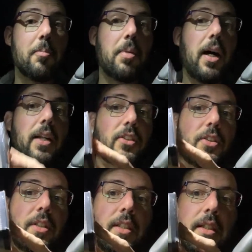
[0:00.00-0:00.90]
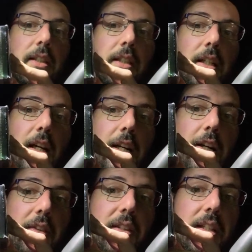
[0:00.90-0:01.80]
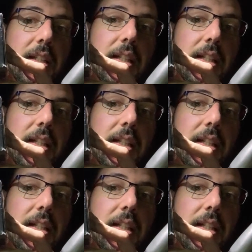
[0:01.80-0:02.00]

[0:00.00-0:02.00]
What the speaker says: but I got the